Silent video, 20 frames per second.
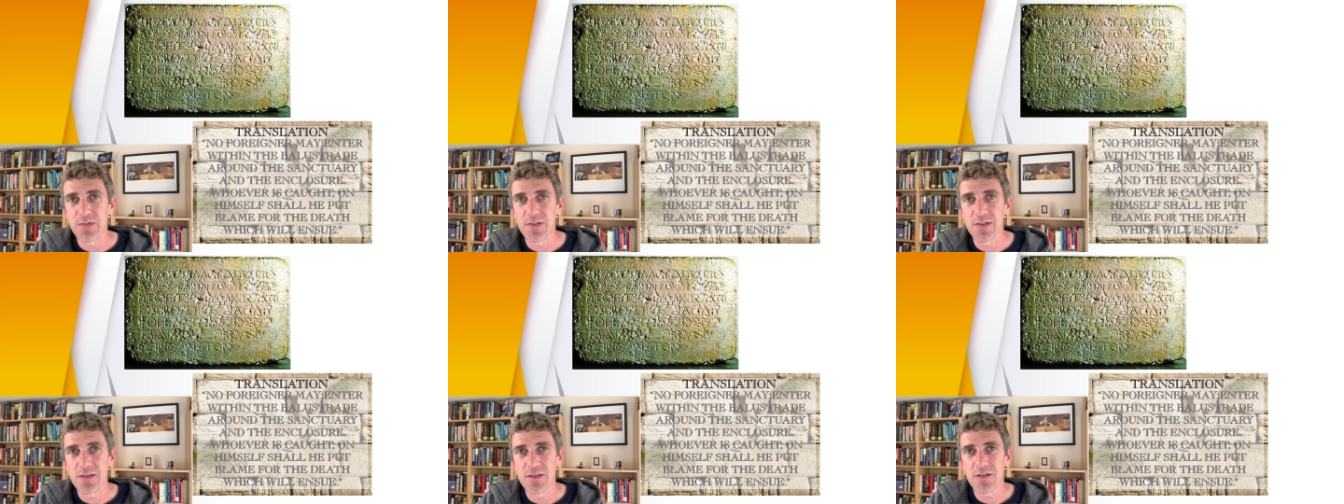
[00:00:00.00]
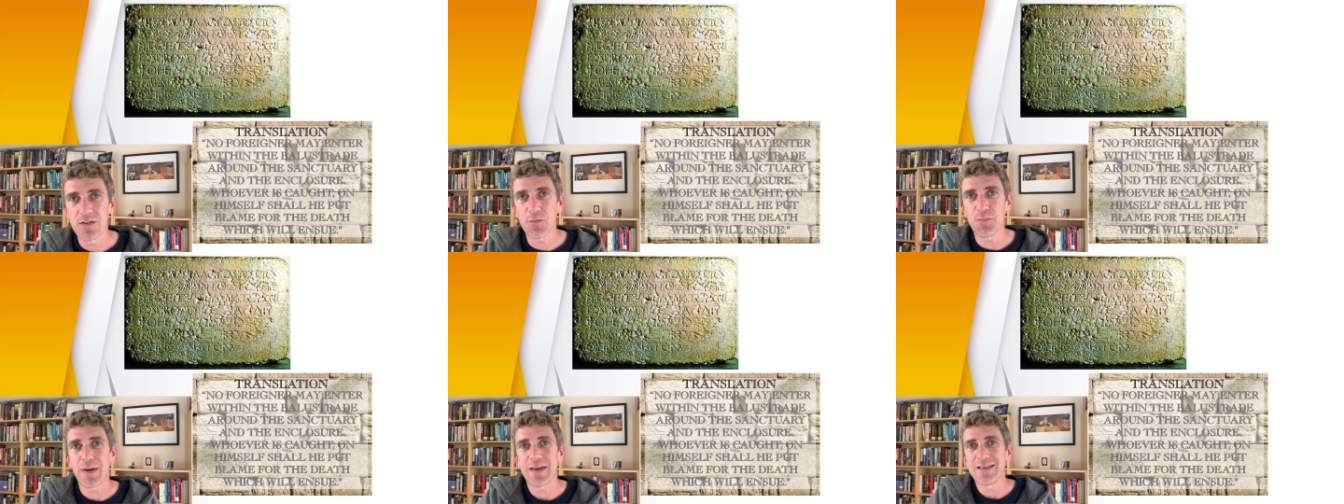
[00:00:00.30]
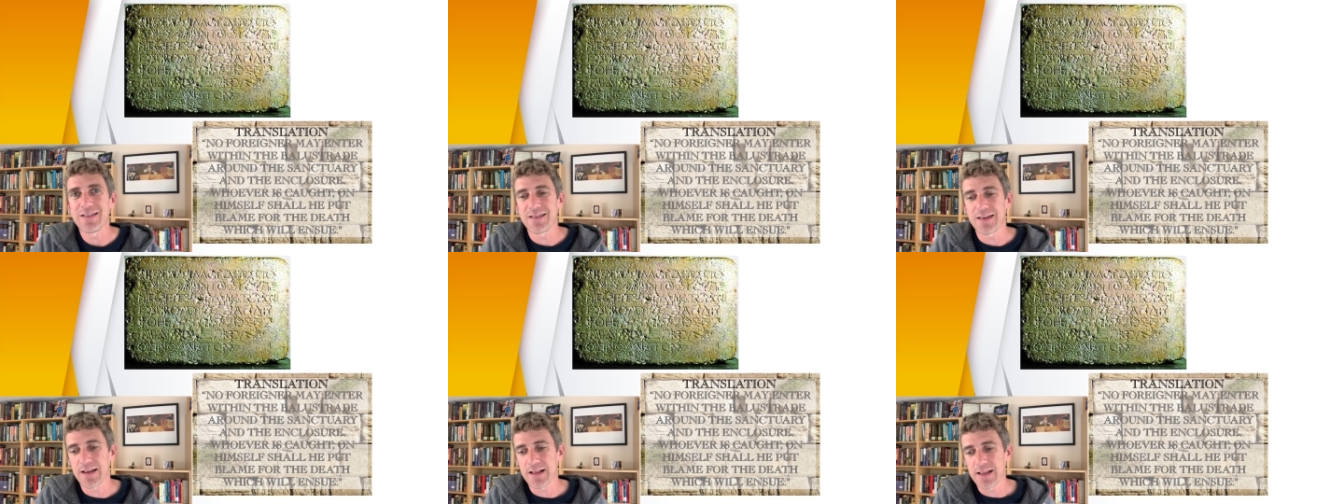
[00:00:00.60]
So
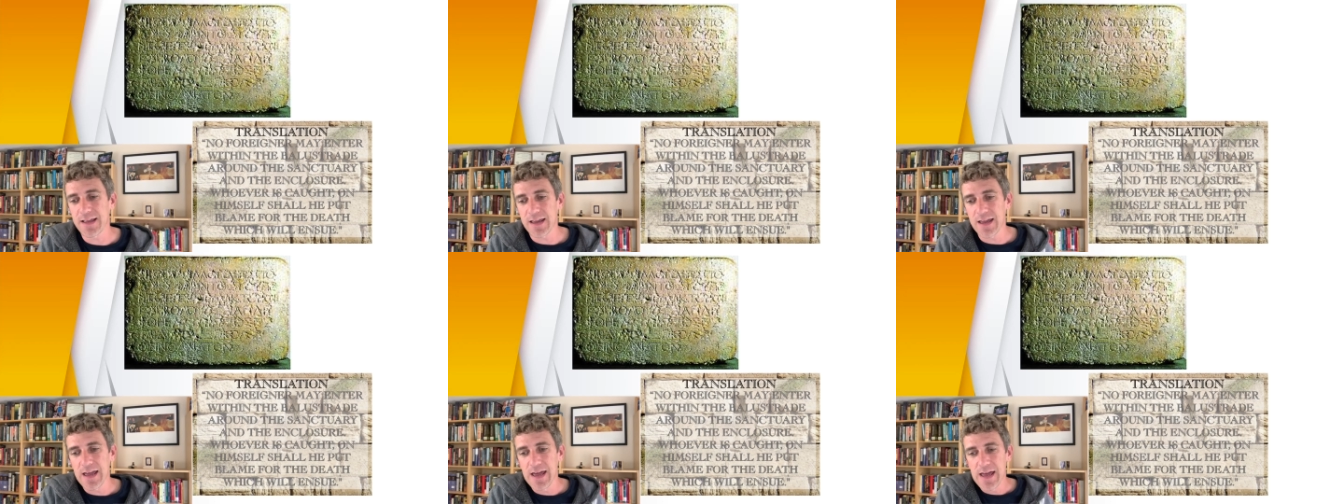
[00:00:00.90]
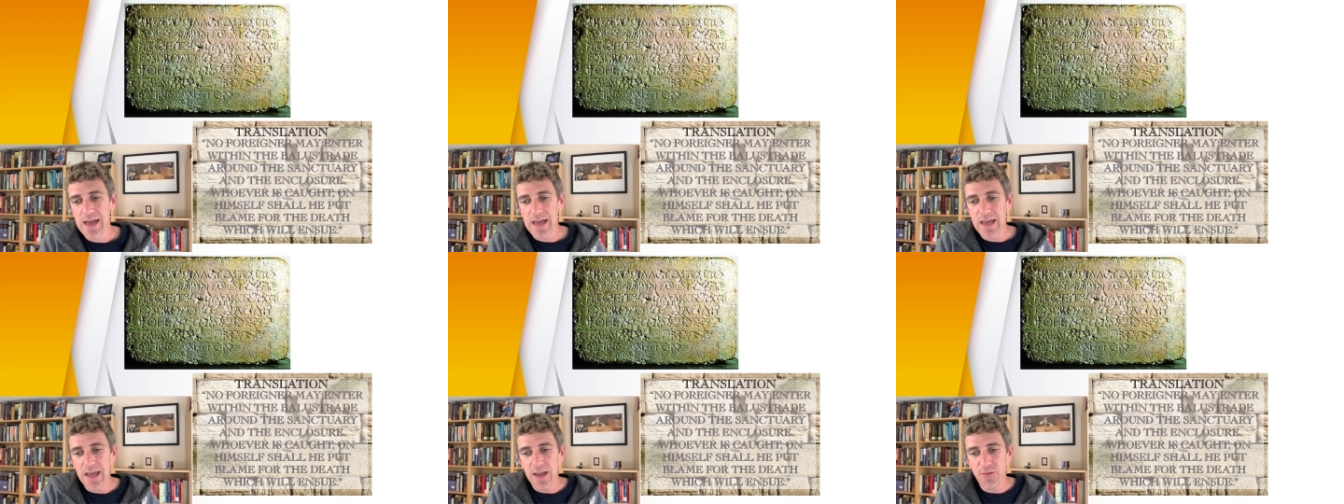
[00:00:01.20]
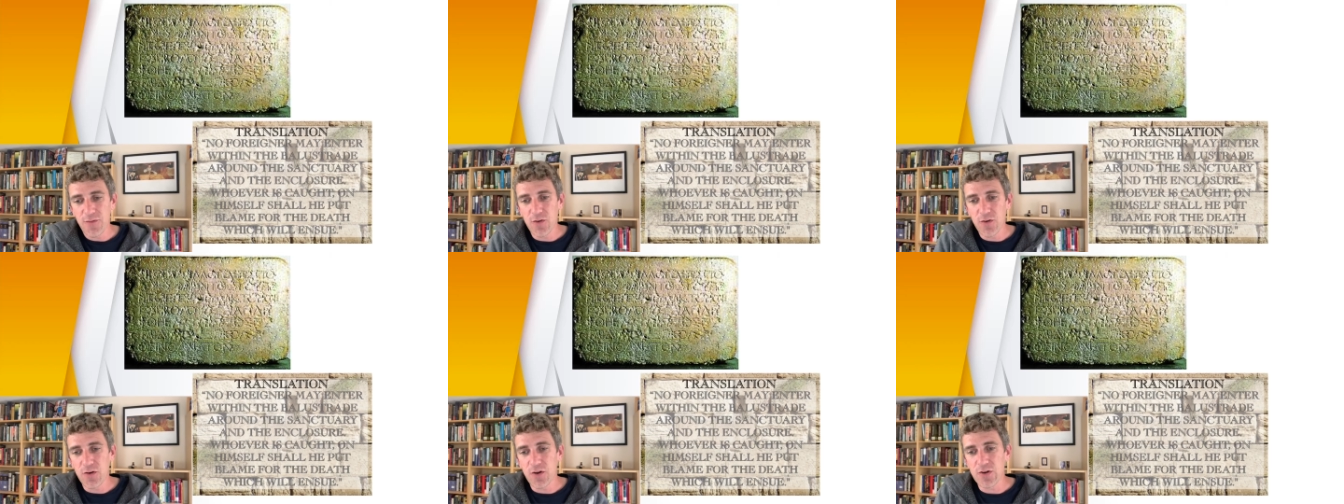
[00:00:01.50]
basically,
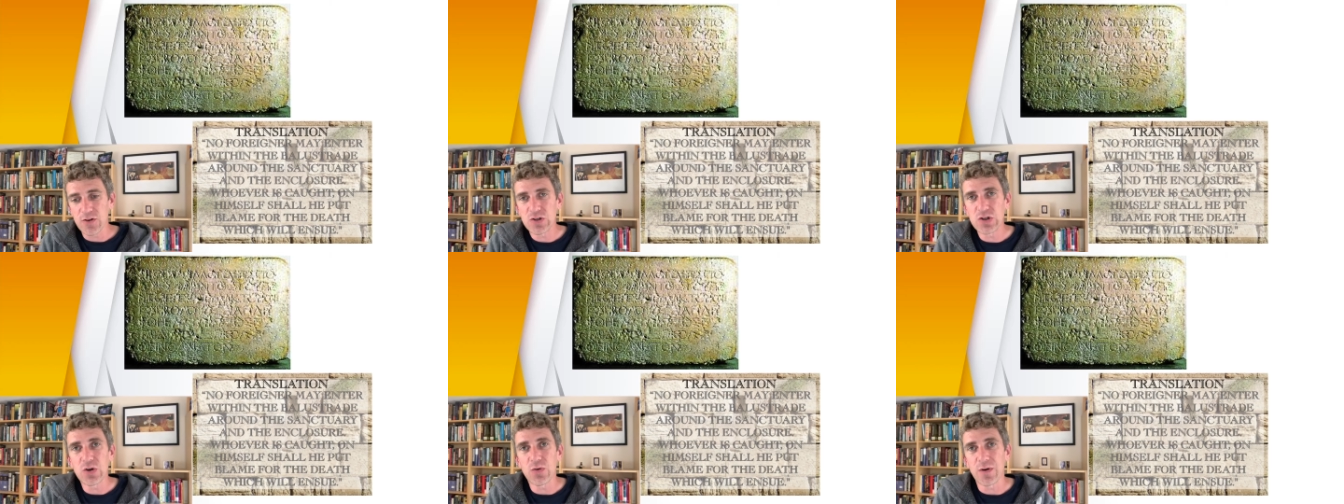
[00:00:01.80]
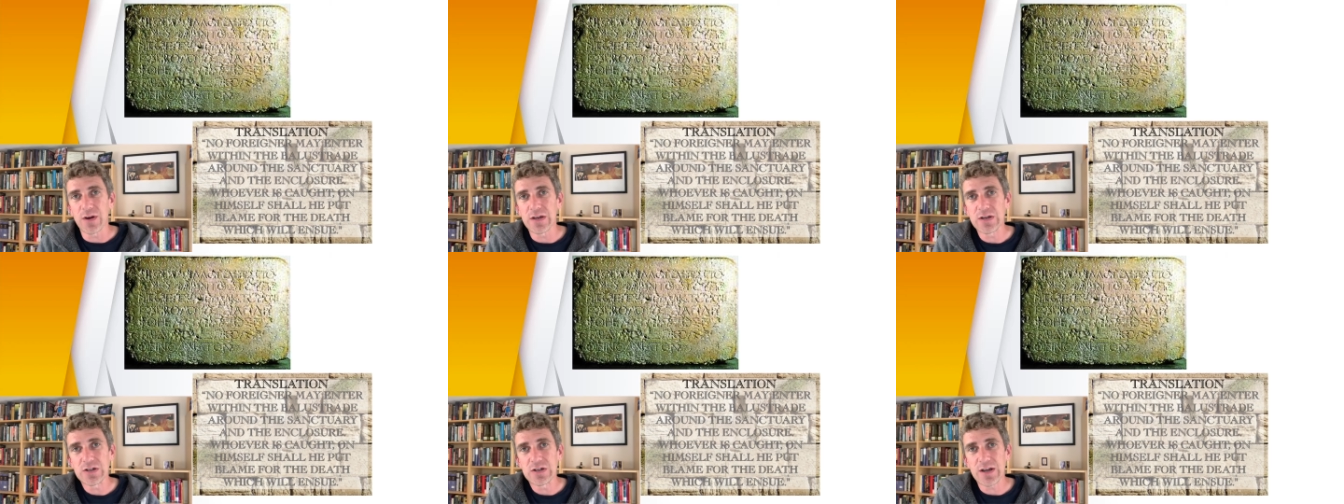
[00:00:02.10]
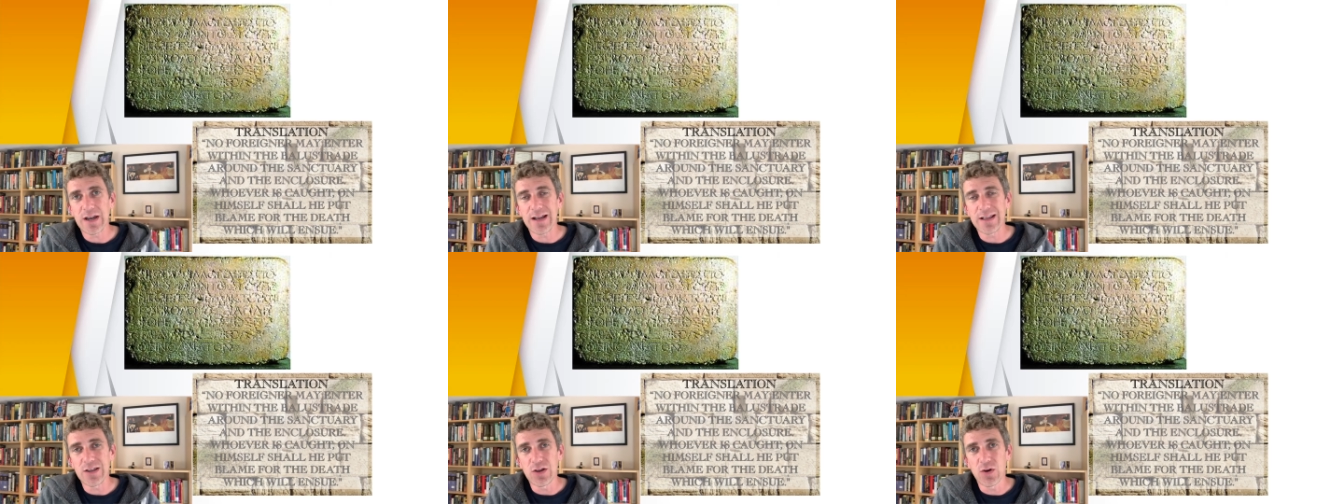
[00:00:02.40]
if you're not Jewish
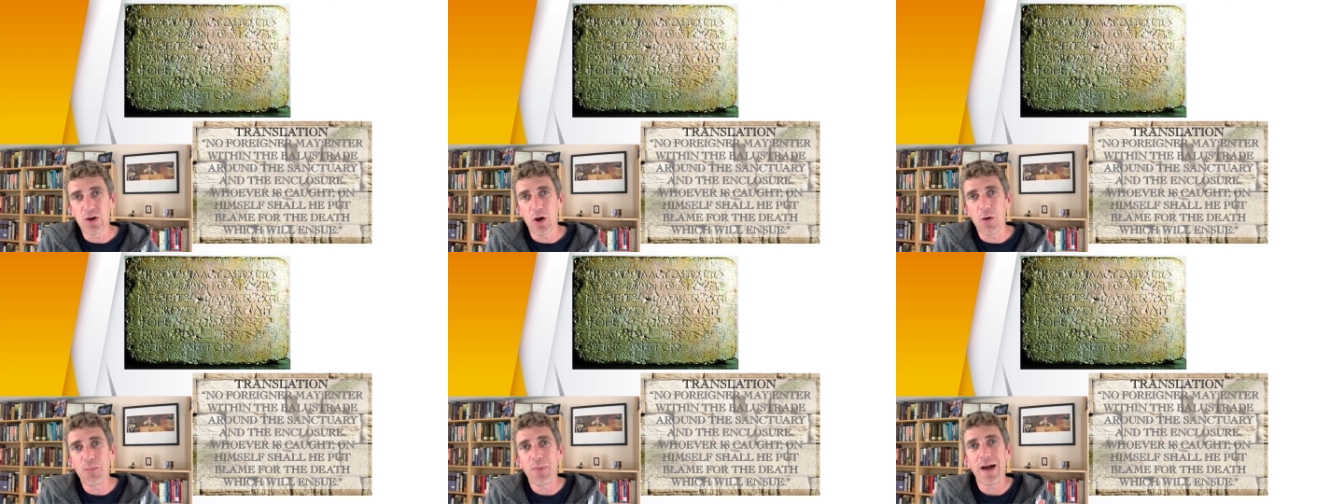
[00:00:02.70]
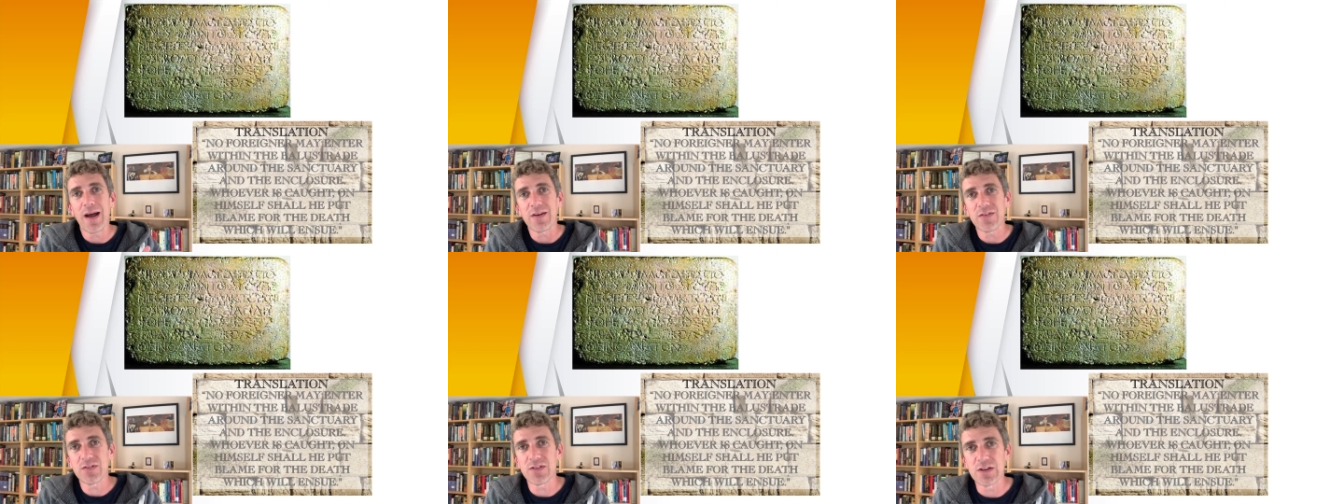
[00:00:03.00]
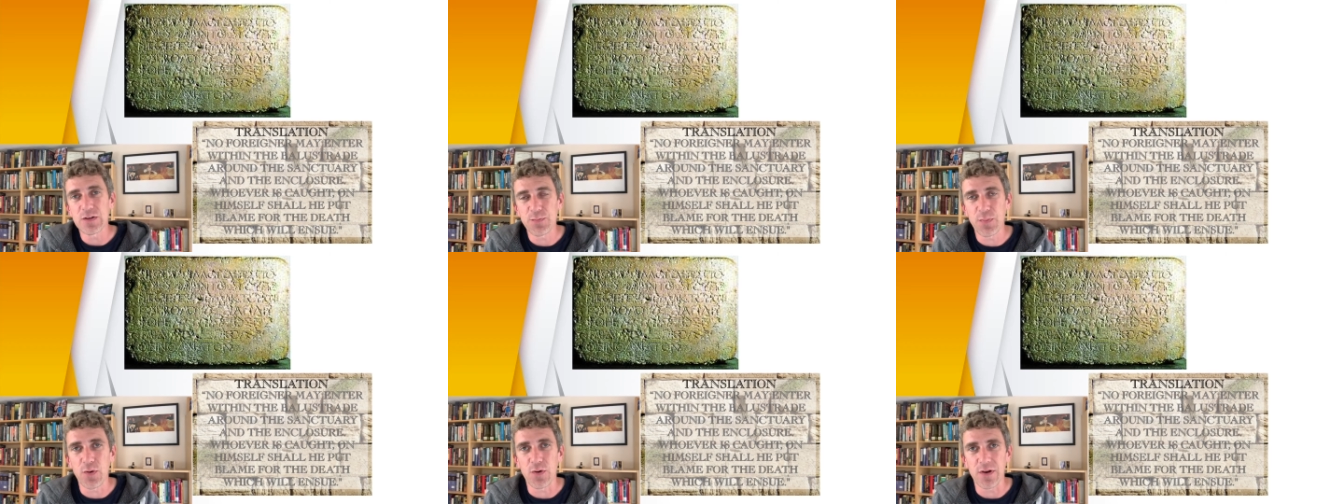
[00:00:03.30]
and you go past this
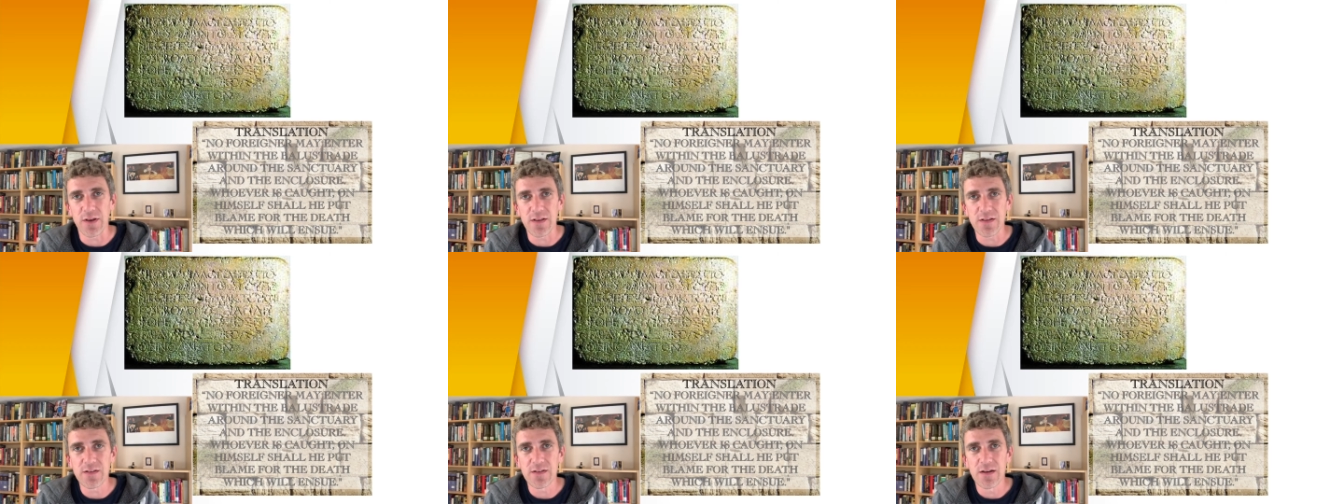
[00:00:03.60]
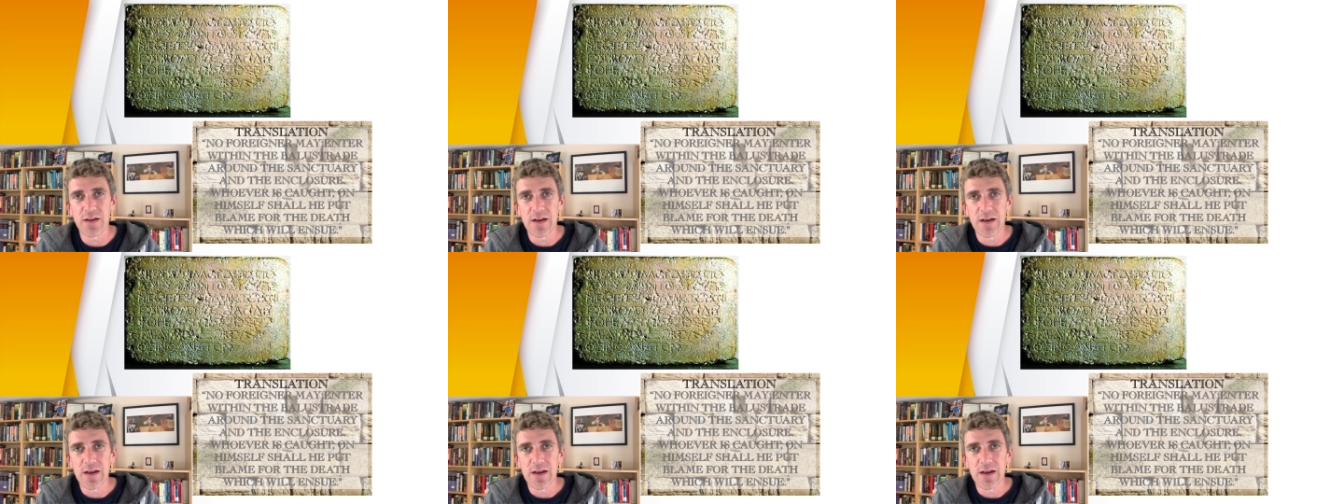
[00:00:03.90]
point,